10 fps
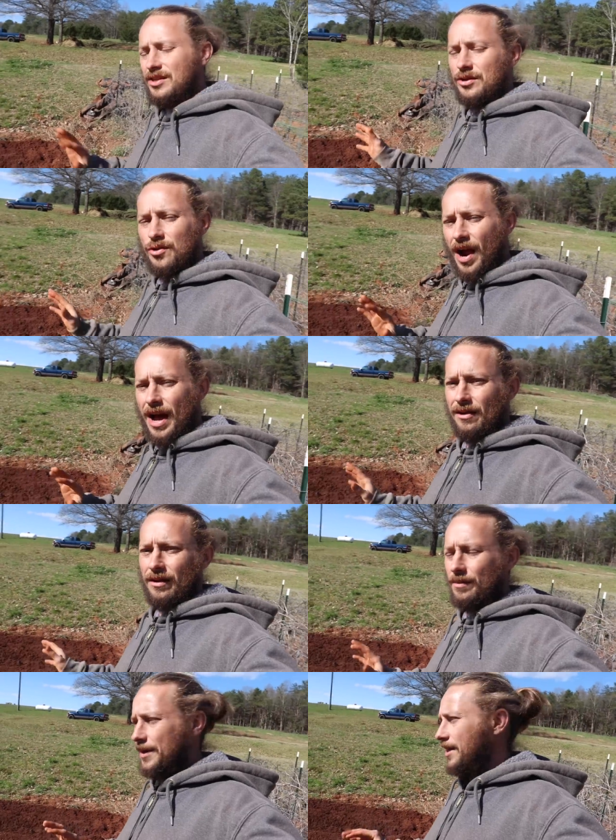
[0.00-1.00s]
needs to dry out a
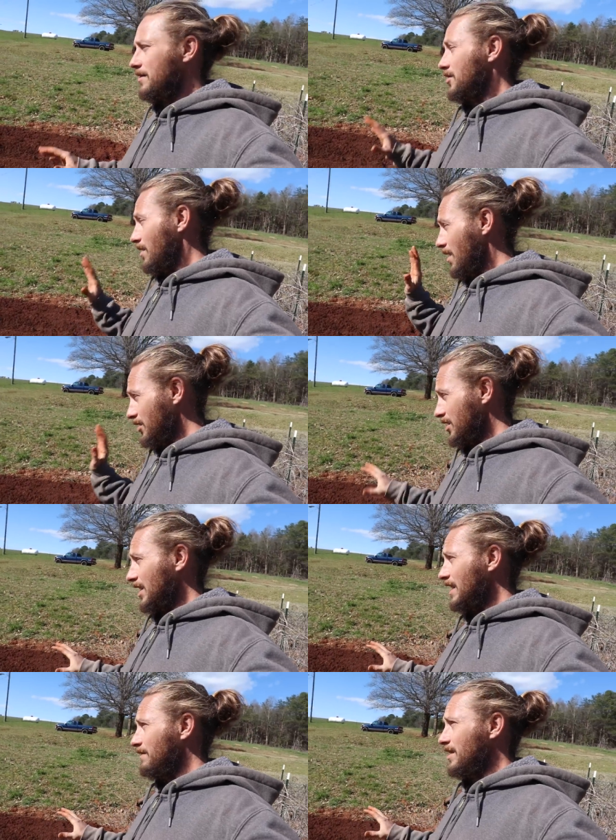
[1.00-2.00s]
little bit. So I'll
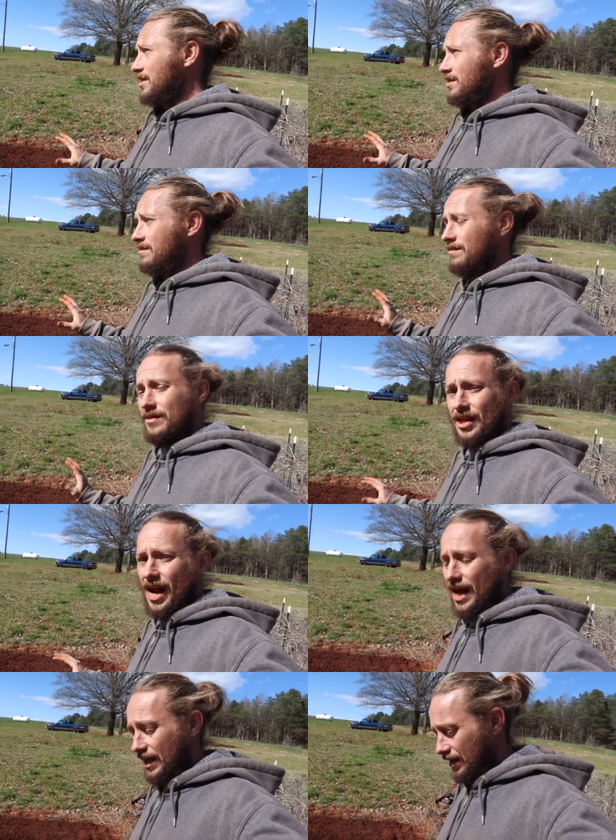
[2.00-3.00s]
just leave this
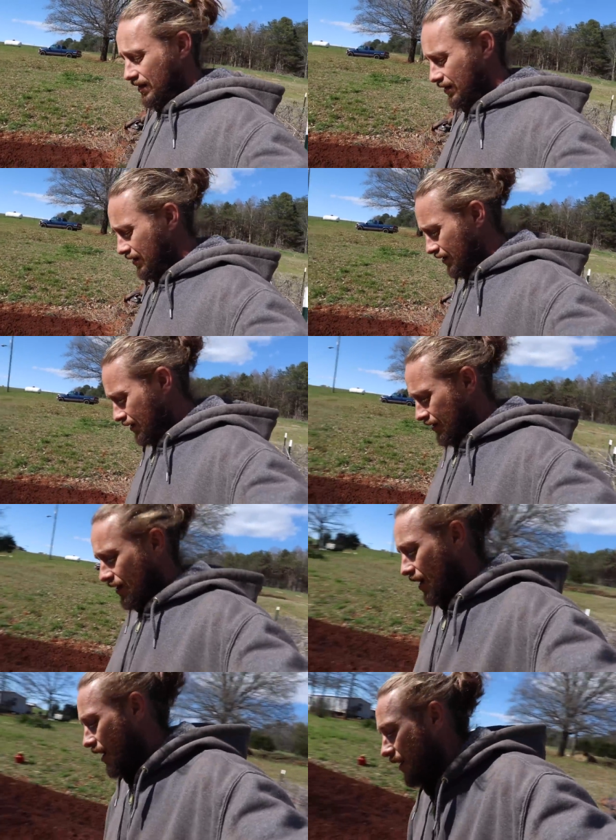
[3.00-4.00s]
tonight
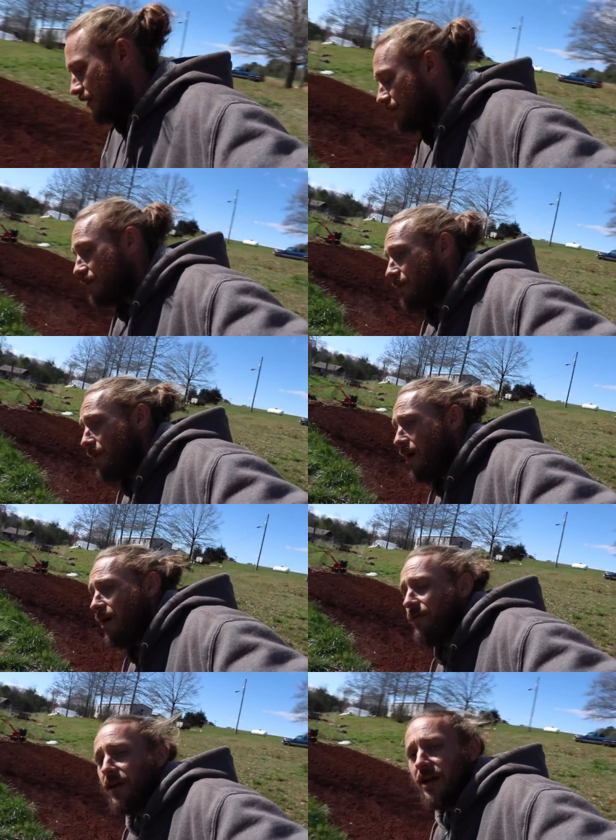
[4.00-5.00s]
and
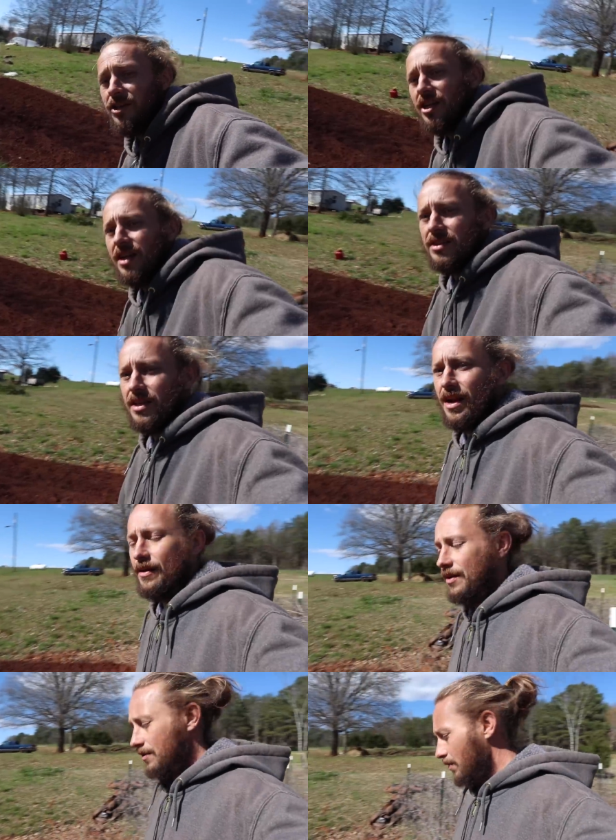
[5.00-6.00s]
tomorrow if I get a chance to get
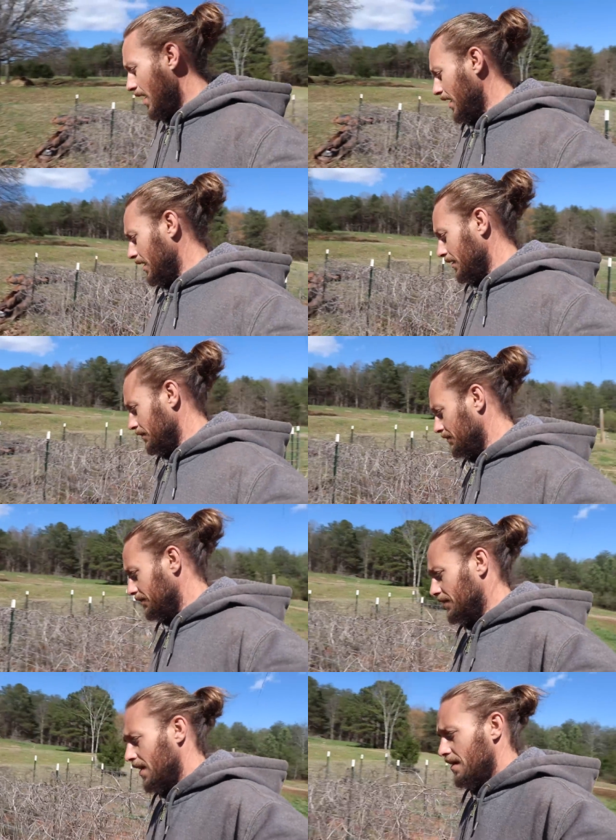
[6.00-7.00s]
out here to rake
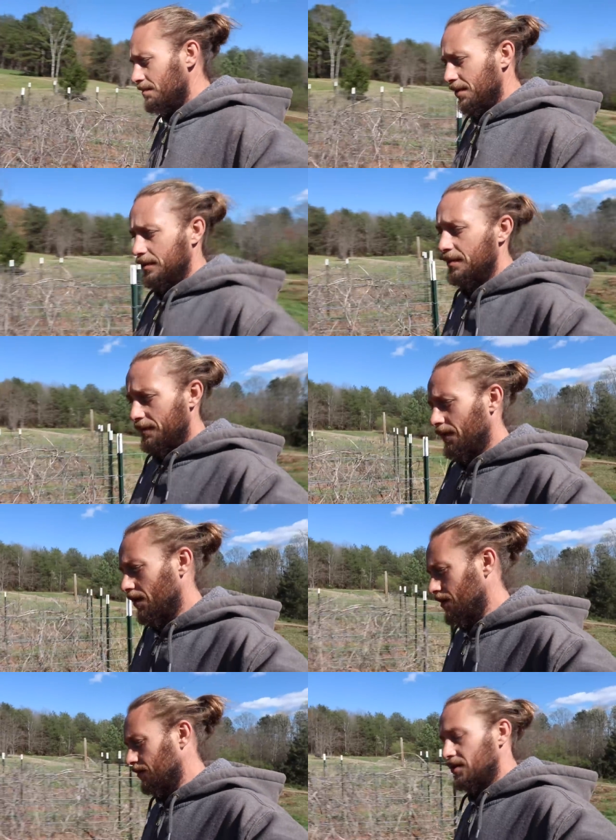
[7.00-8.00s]
and build my
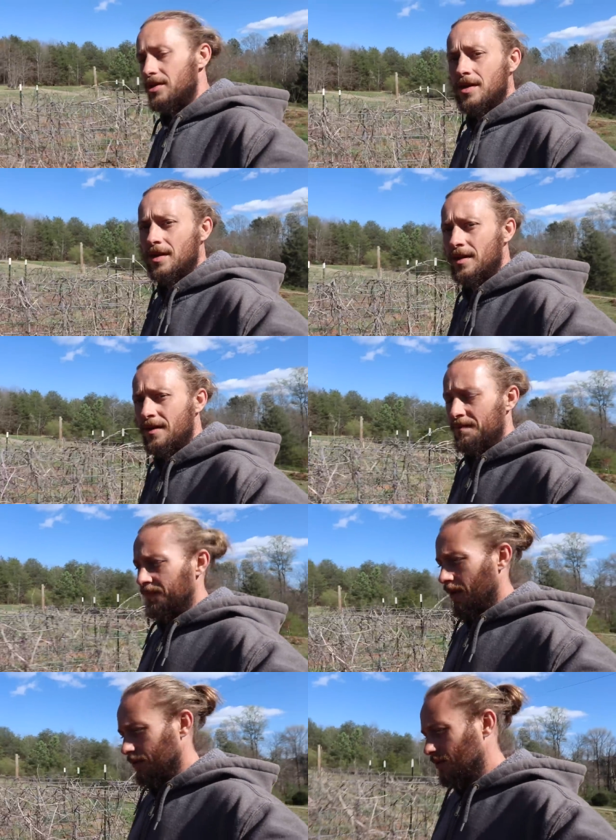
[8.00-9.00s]
furrows, I'll